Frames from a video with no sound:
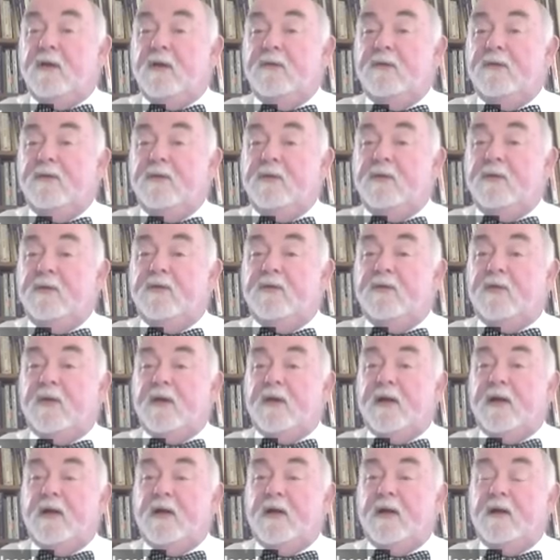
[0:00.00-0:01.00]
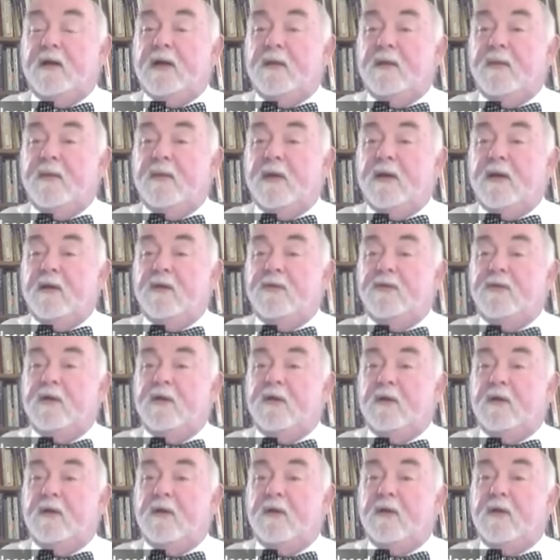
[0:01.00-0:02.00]
students are here not because a
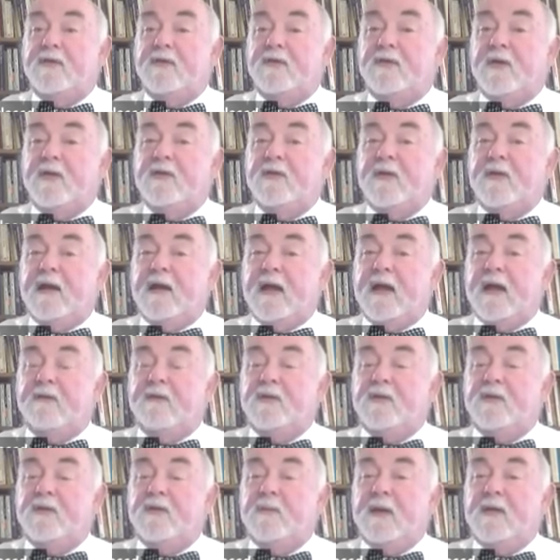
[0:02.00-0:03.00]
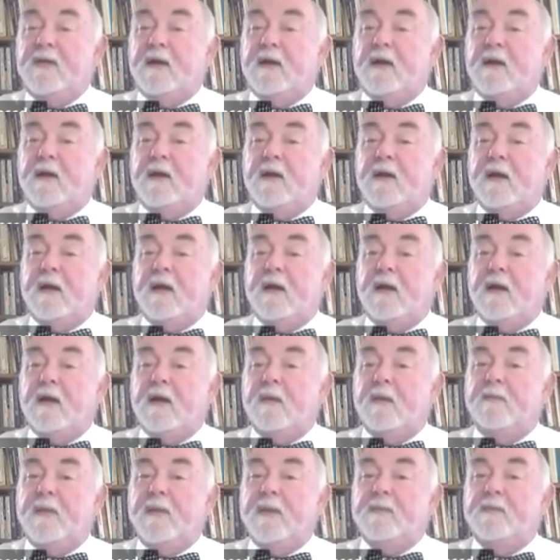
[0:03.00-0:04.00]
law says they have to be there, uh,
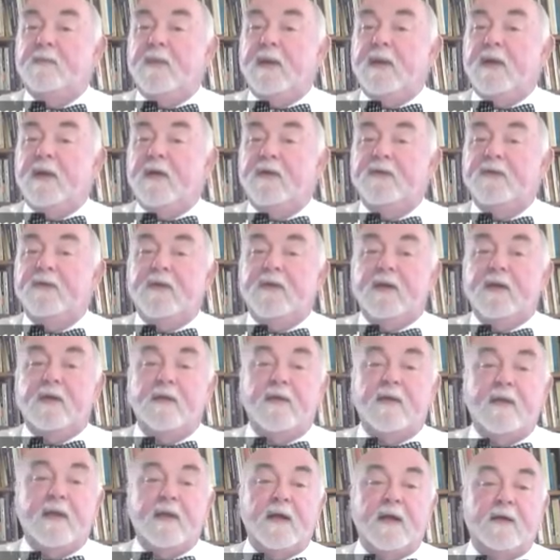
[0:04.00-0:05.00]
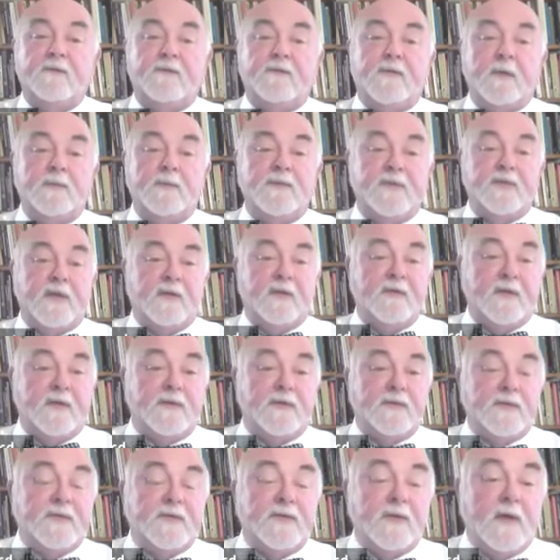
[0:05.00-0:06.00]
but because they're there from
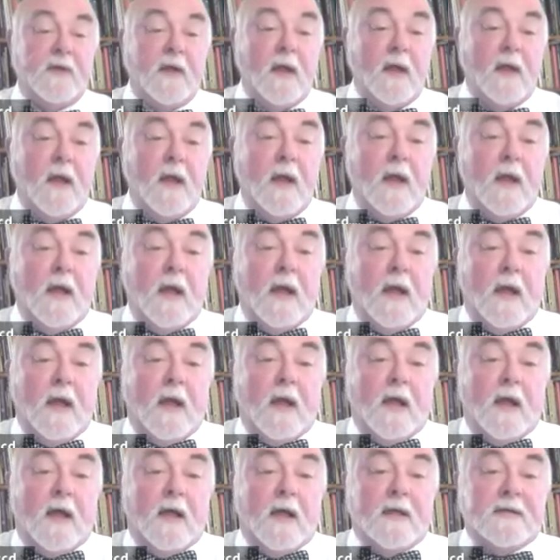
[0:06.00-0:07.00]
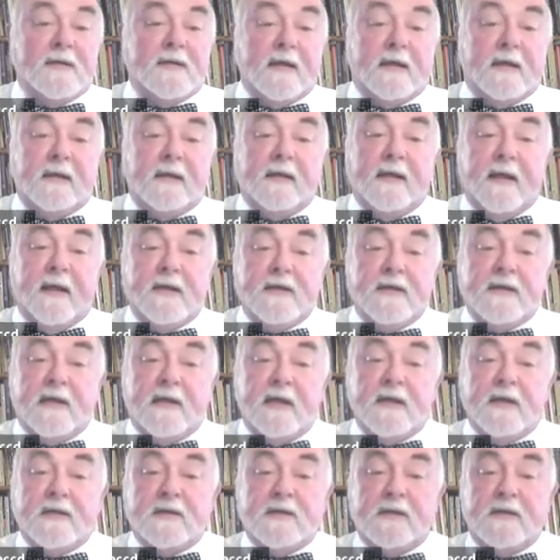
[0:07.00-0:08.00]
self-interest. Secondly,
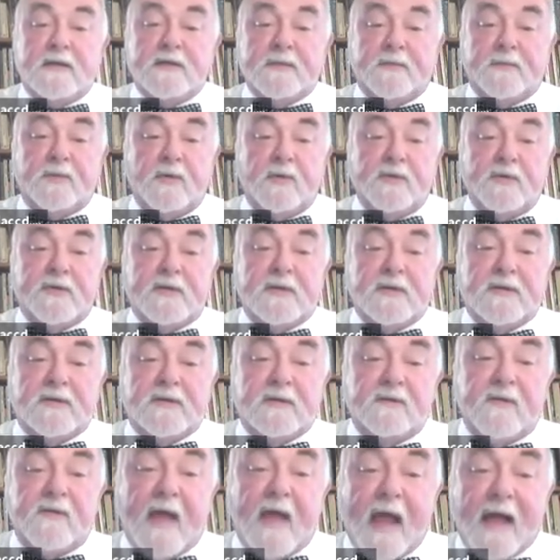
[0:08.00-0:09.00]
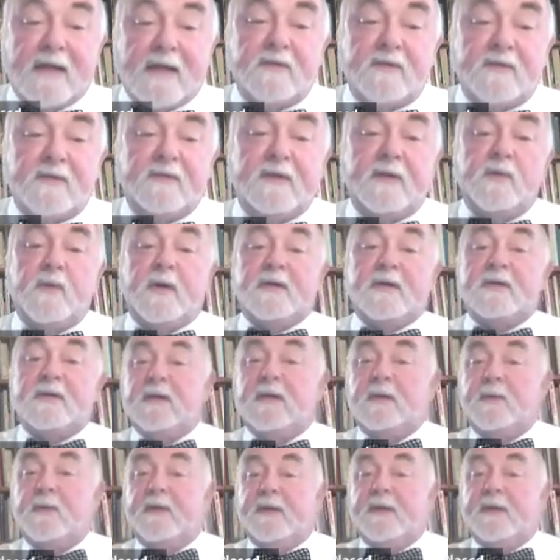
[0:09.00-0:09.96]
education is a process of actively wrestling with